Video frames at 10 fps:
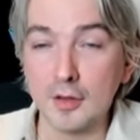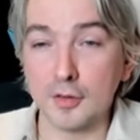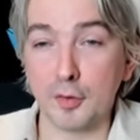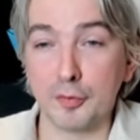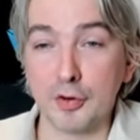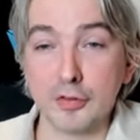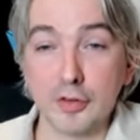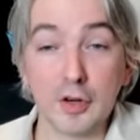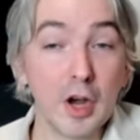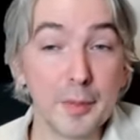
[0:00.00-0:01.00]
So first,
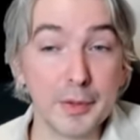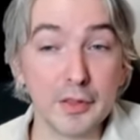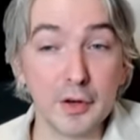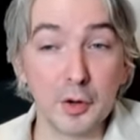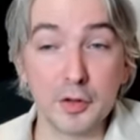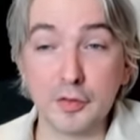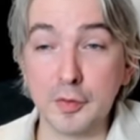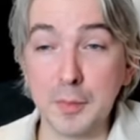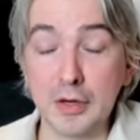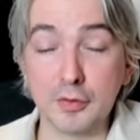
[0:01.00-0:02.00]
a copy of the notice of
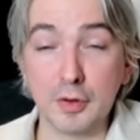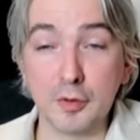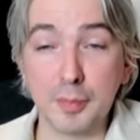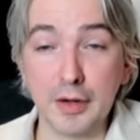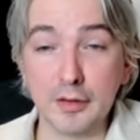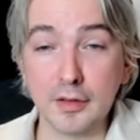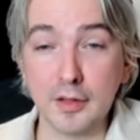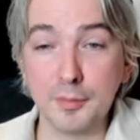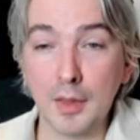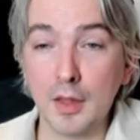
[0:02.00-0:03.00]
administrative
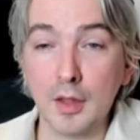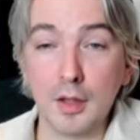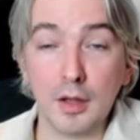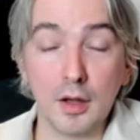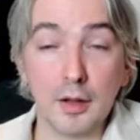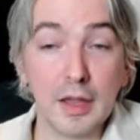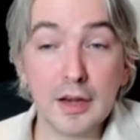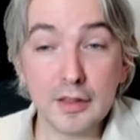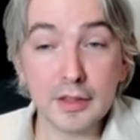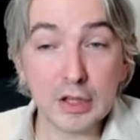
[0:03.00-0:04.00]
penalty. Uh,
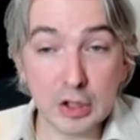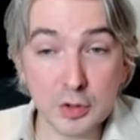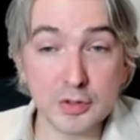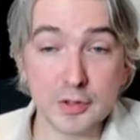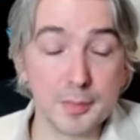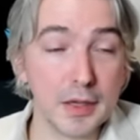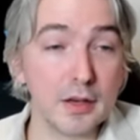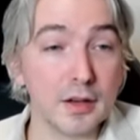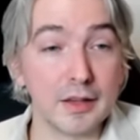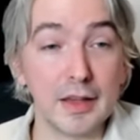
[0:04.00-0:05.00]
anything you
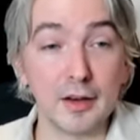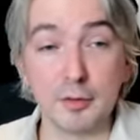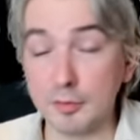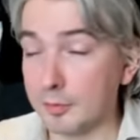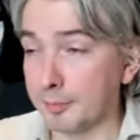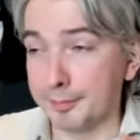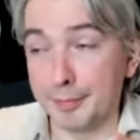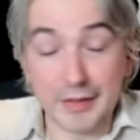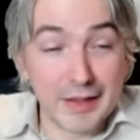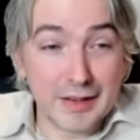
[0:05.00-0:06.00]
submit, again,
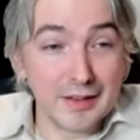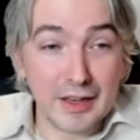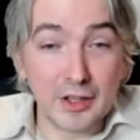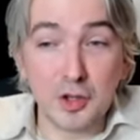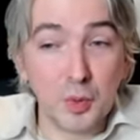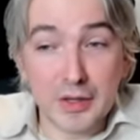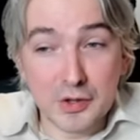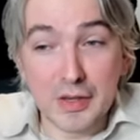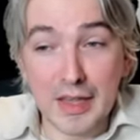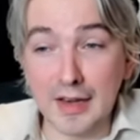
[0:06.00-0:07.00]
but they can tell you what
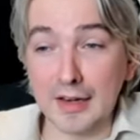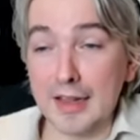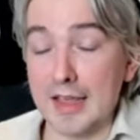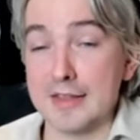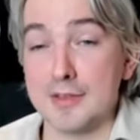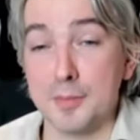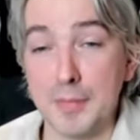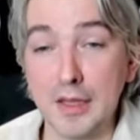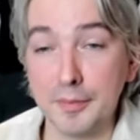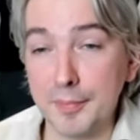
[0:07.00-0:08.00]
you can and can't
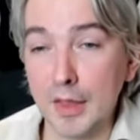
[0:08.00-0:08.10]
submit.